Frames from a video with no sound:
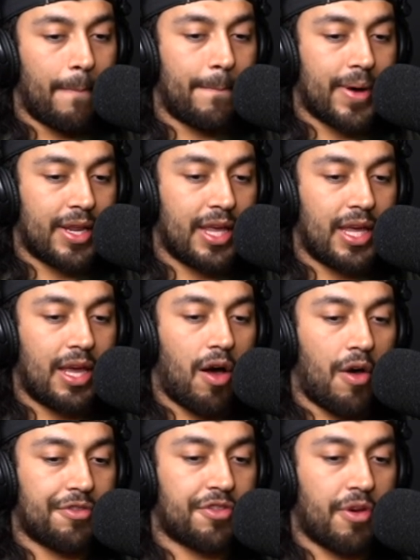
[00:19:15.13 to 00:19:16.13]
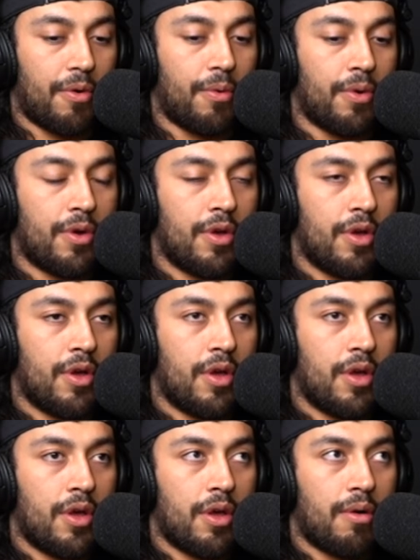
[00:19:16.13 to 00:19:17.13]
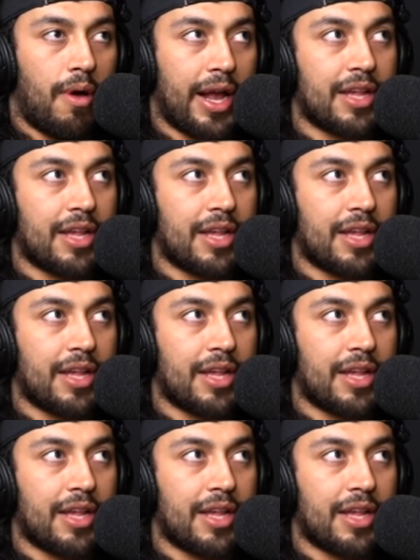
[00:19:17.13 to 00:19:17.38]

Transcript: But he also, I